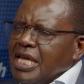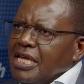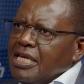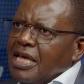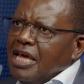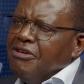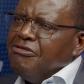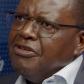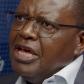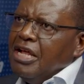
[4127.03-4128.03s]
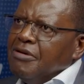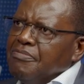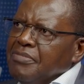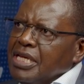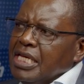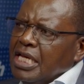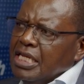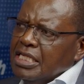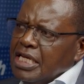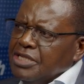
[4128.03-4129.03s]
they have helped me get
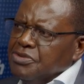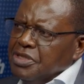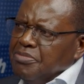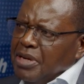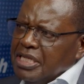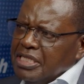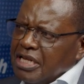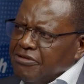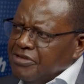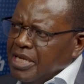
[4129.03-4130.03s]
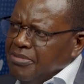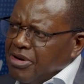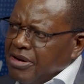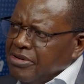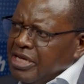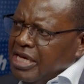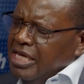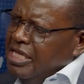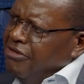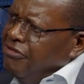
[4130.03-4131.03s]
in touch with myself some.
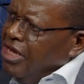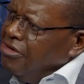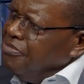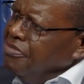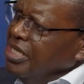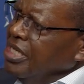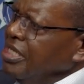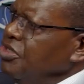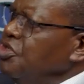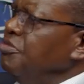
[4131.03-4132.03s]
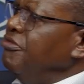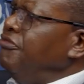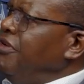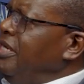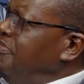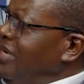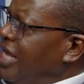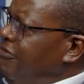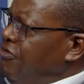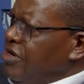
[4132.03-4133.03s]
They've helped me to be very
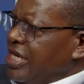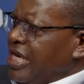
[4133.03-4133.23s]
playful